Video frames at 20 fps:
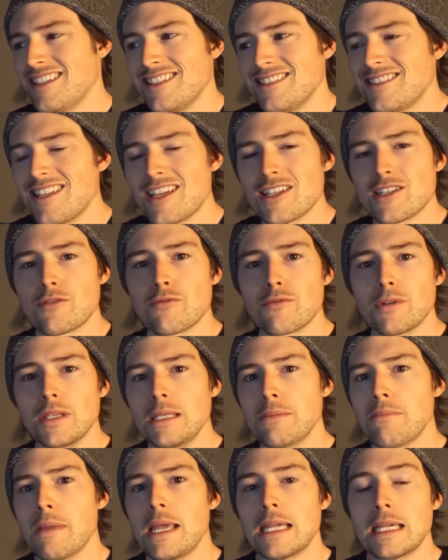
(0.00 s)
doesn't
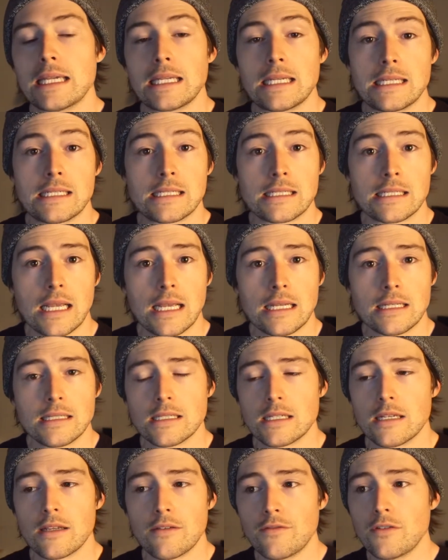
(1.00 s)
really make any sense
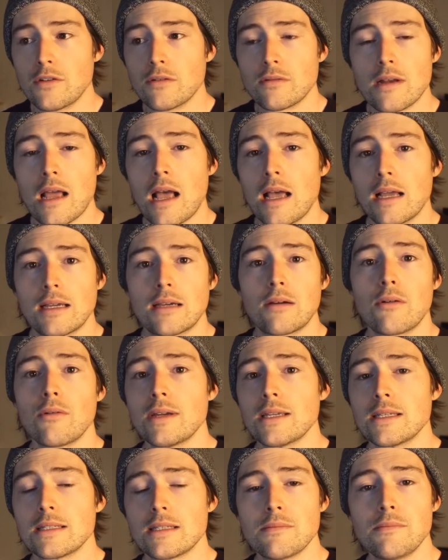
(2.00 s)
if you're not
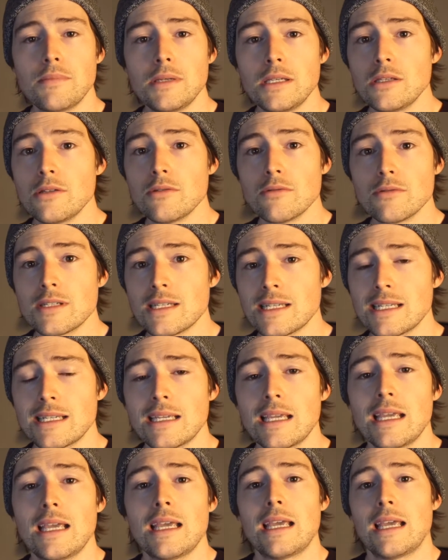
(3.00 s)
going to be
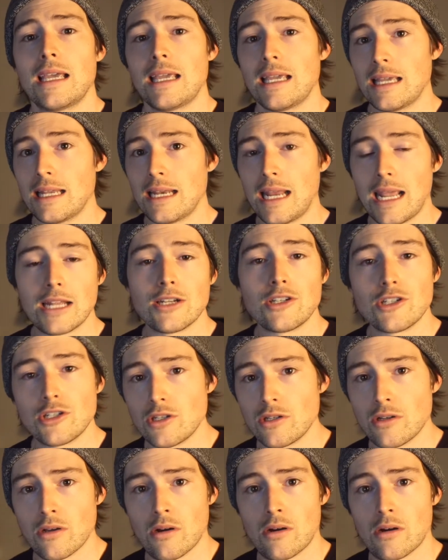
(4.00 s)
using an H
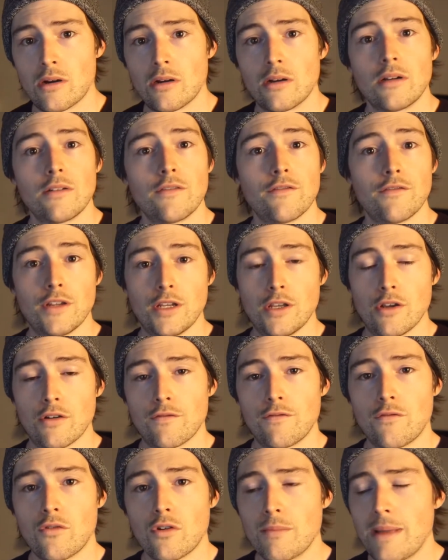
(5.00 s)
D R video
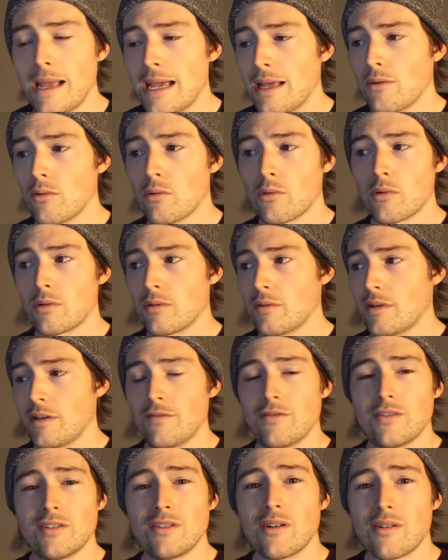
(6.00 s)
format, or
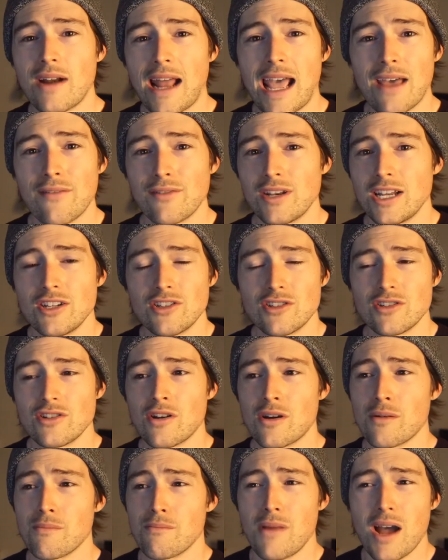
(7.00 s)
if you don't have an H D
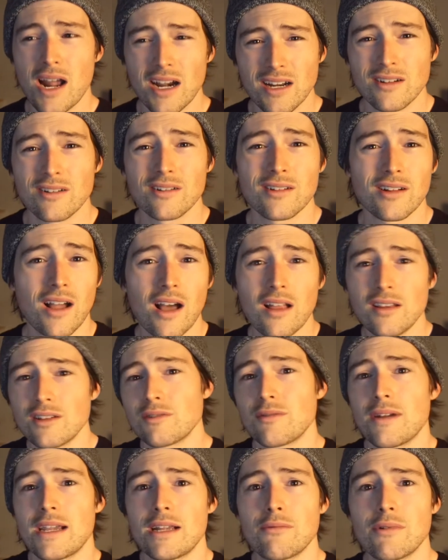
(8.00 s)
R monitor to color
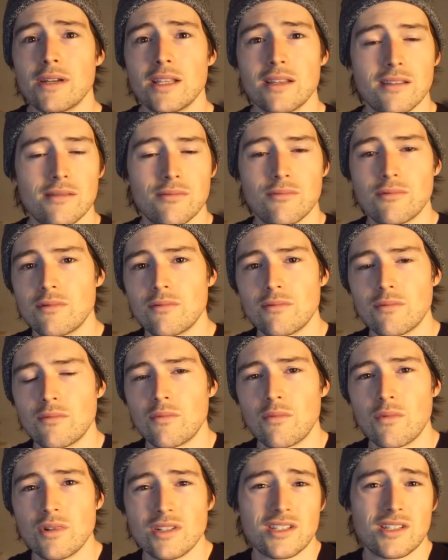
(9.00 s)
grade with, well,
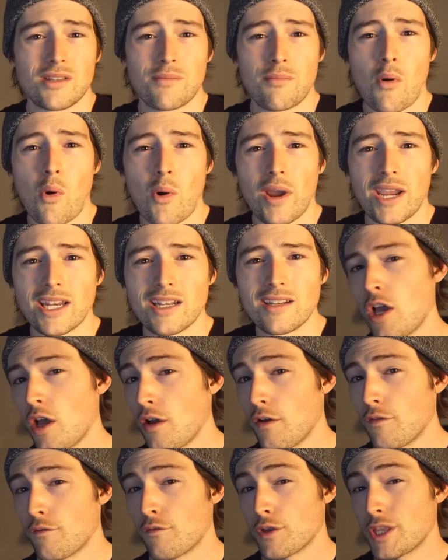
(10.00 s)
what's the point?
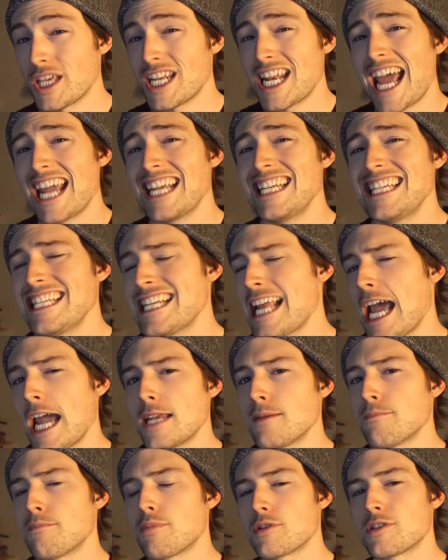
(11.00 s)
For the
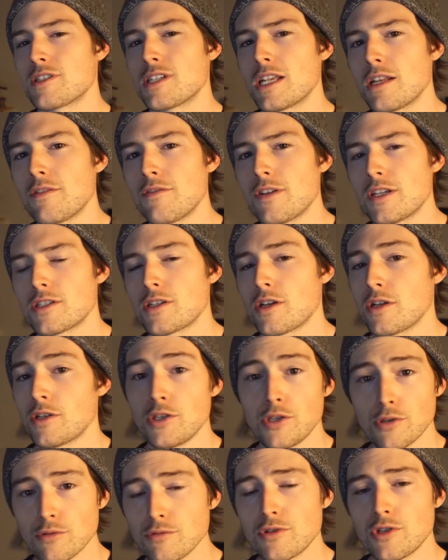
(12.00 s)
ninety-nine percent of us
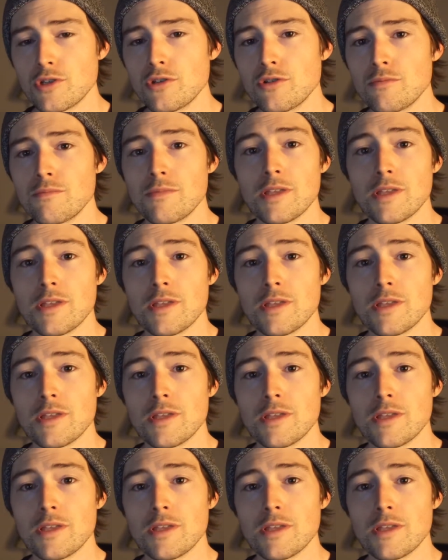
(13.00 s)
on YouTube